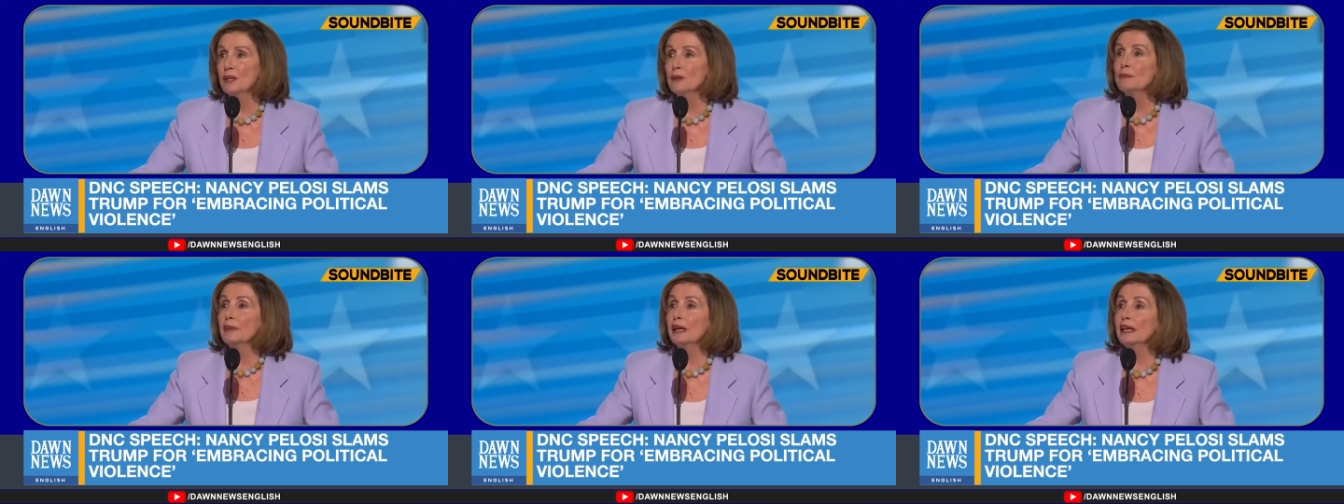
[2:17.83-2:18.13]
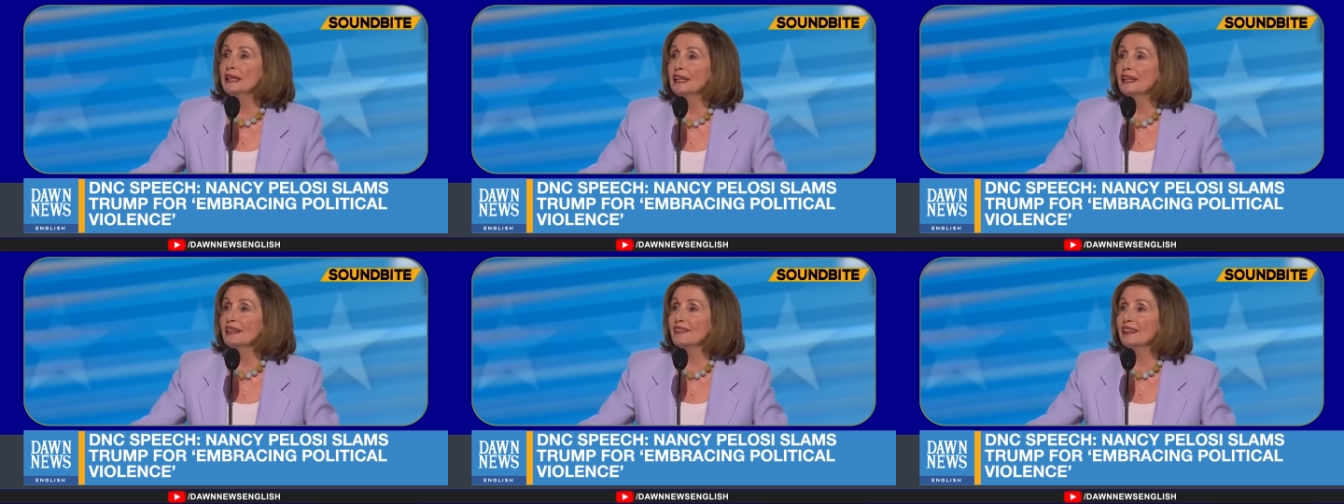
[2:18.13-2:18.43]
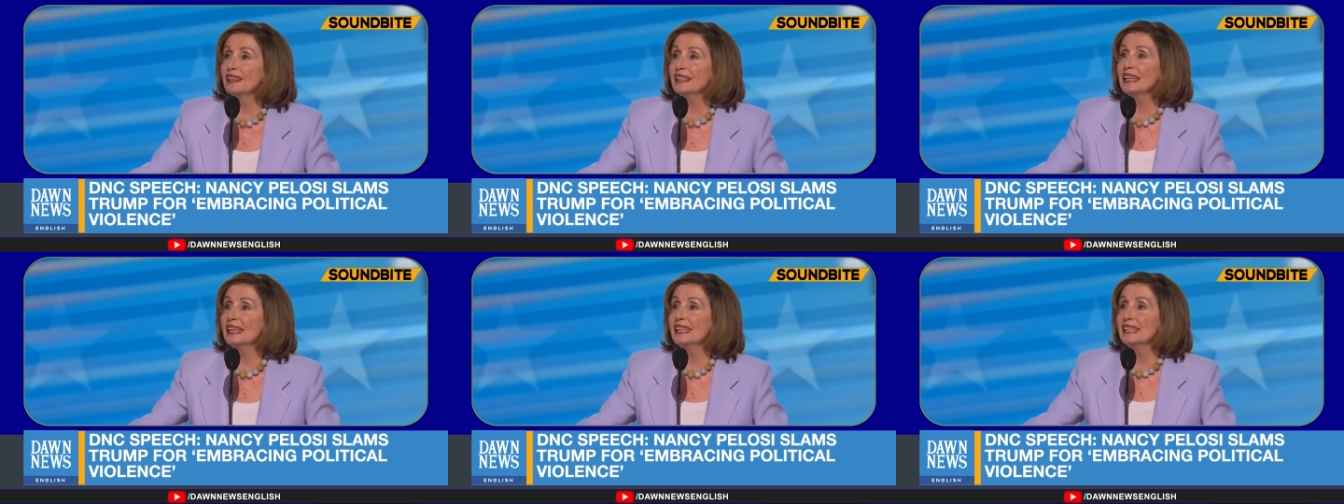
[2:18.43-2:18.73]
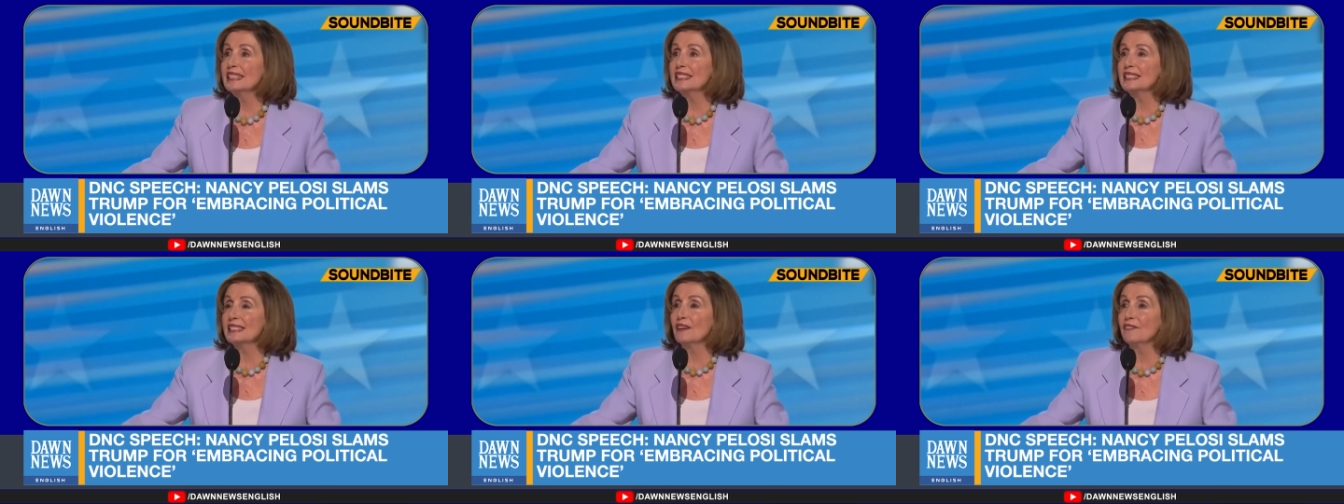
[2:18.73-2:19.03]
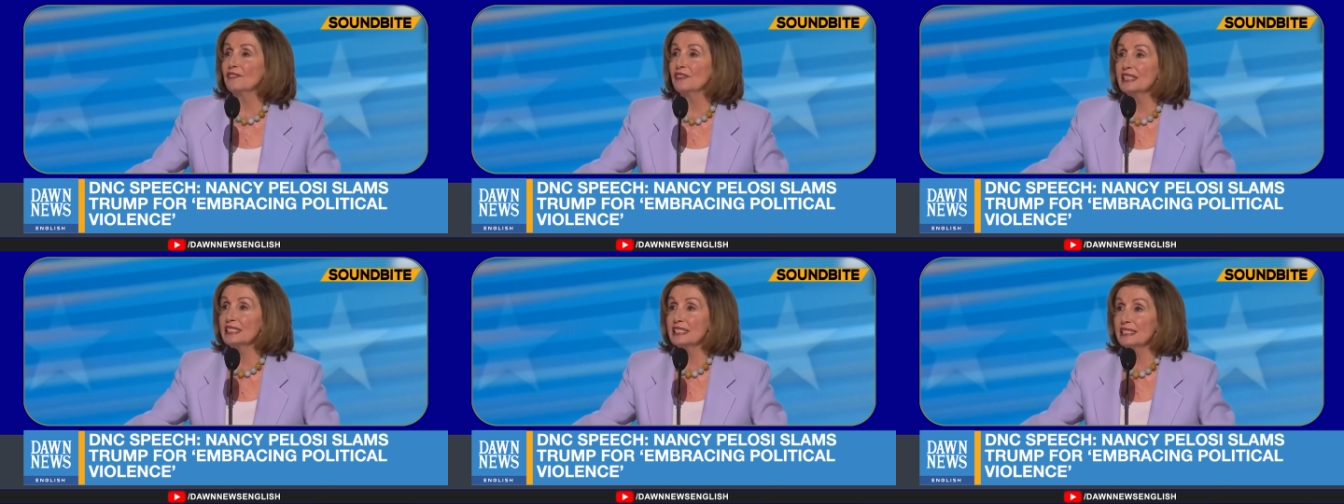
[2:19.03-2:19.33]
meeting the needs
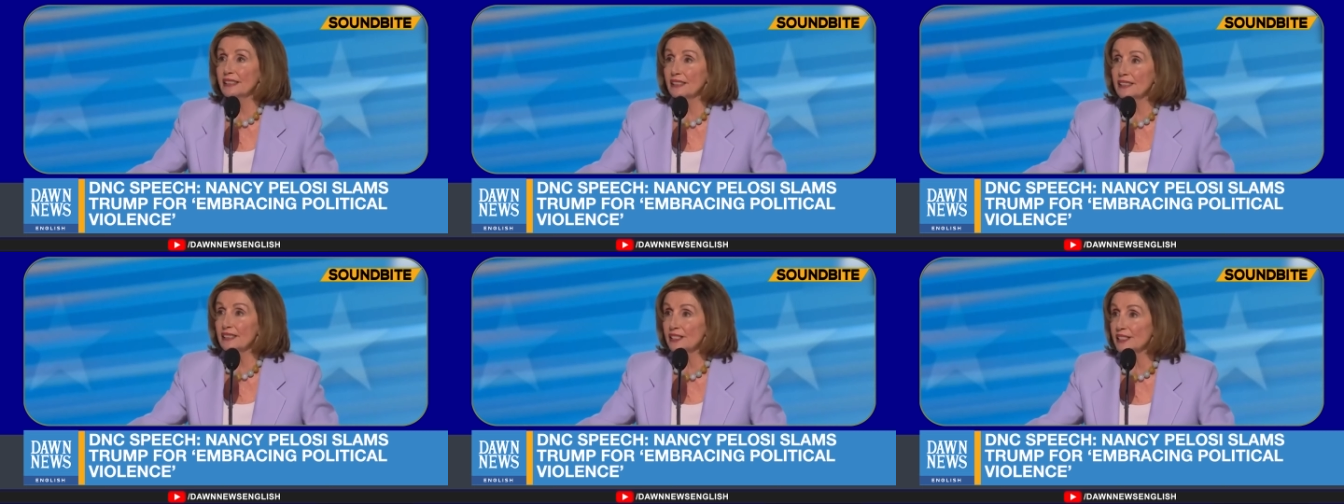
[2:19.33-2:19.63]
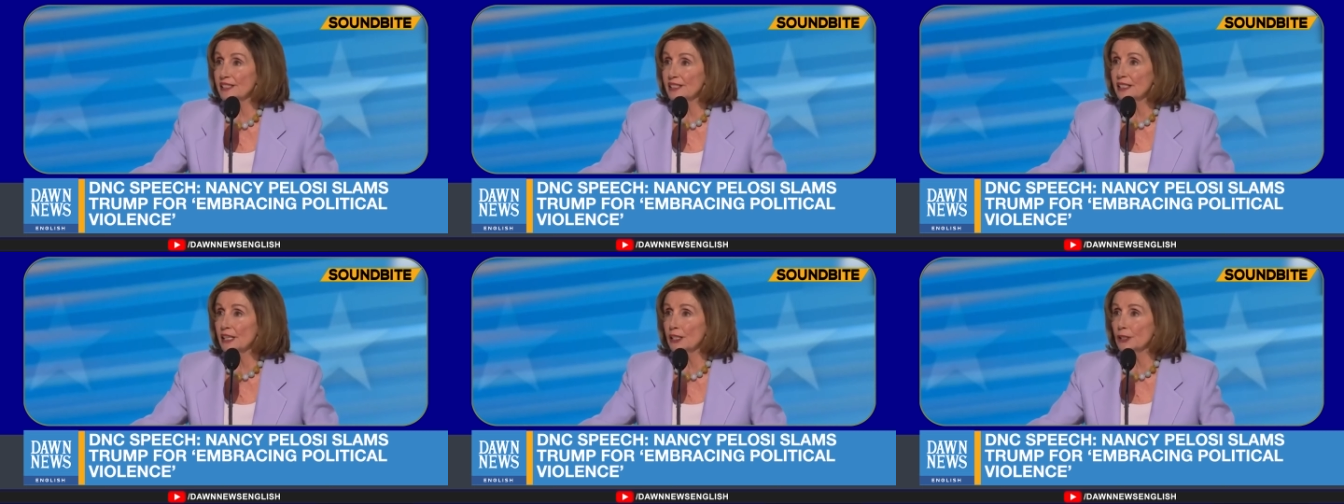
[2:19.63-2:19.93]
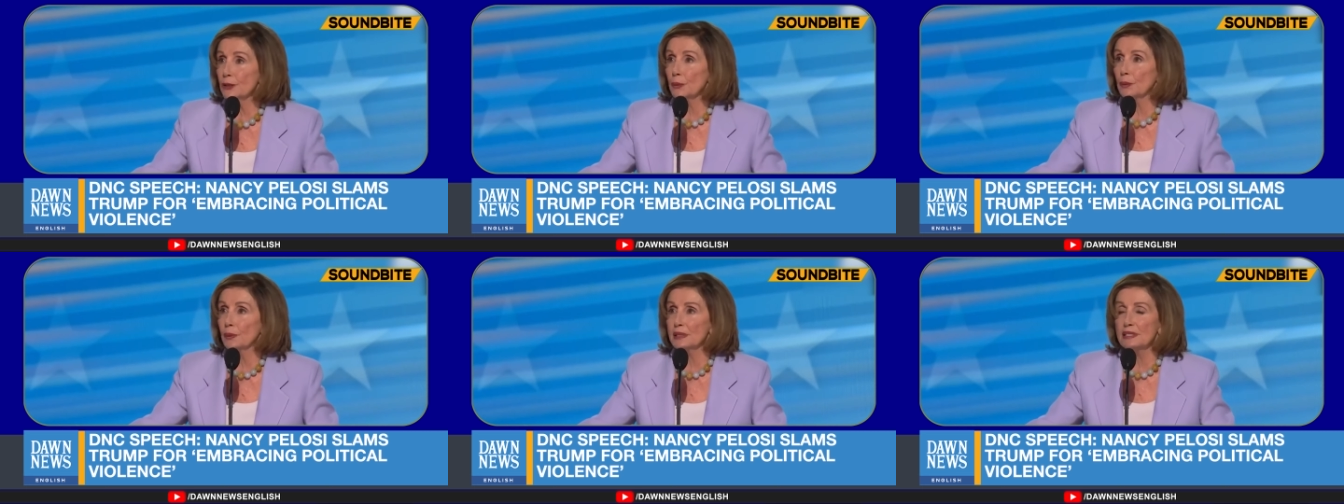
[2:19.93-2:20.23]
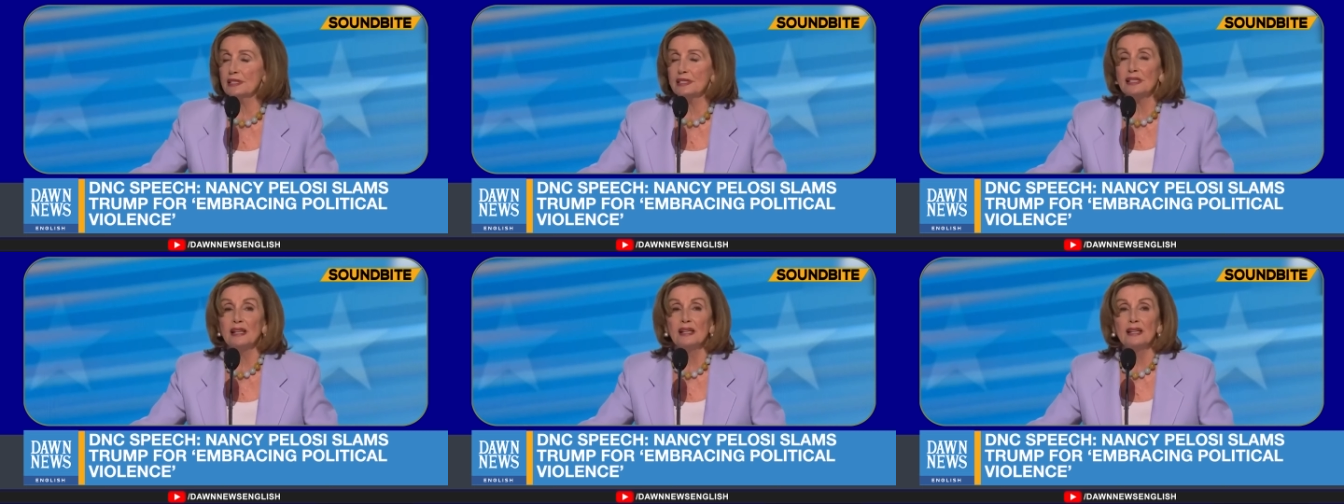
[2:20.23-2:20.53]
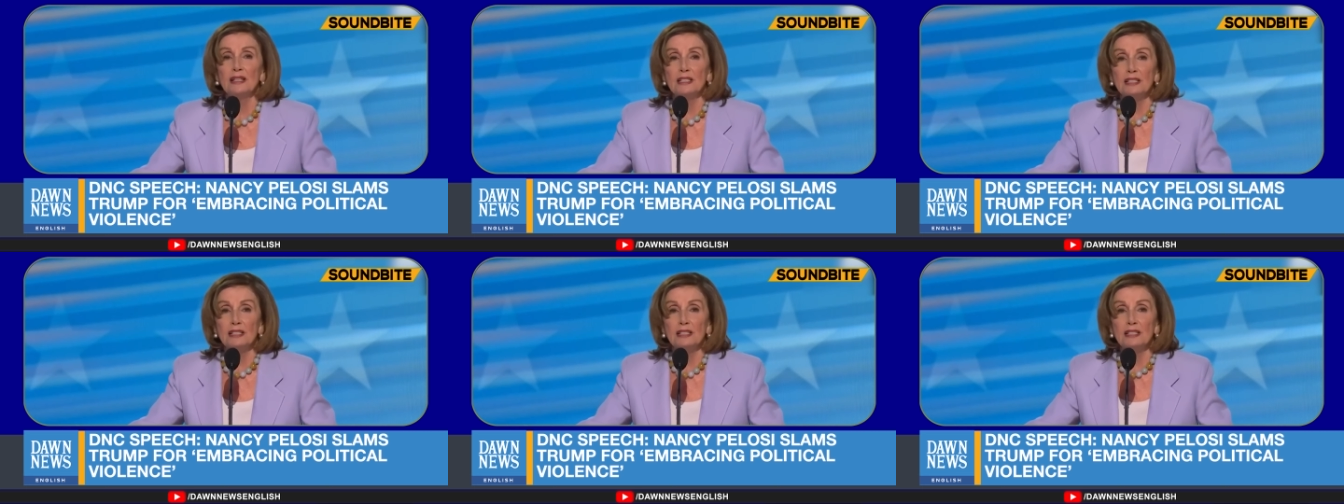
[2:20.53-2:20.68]
of his constituents